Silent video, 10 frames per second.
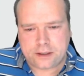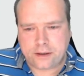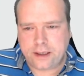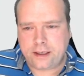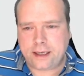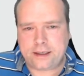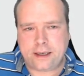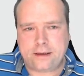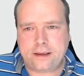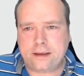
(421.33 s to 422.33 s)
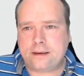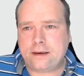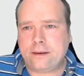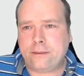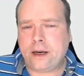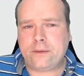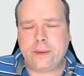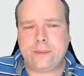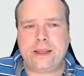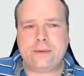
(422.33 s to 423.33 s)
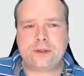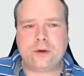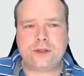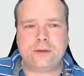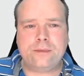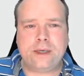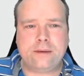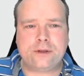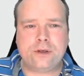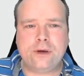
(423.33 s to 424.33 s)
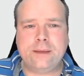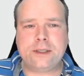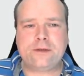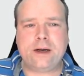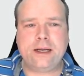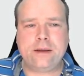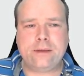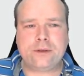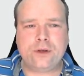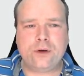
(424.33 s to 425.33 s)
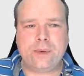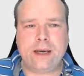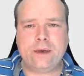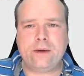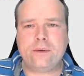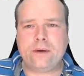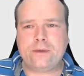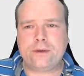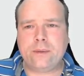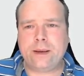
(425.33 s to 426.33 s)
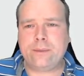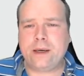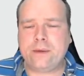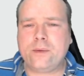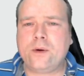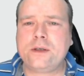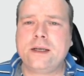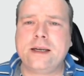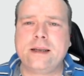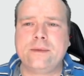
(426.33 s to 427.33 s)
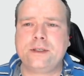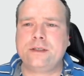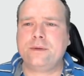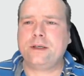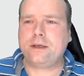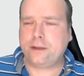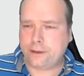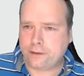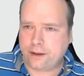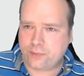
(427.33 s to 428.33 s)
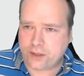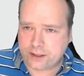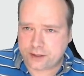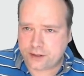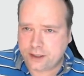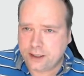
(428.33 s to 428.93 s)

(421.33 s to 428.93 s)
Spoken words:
so I remember that was awesome, and there was no limits right here. There was no payment walls like there was with other products.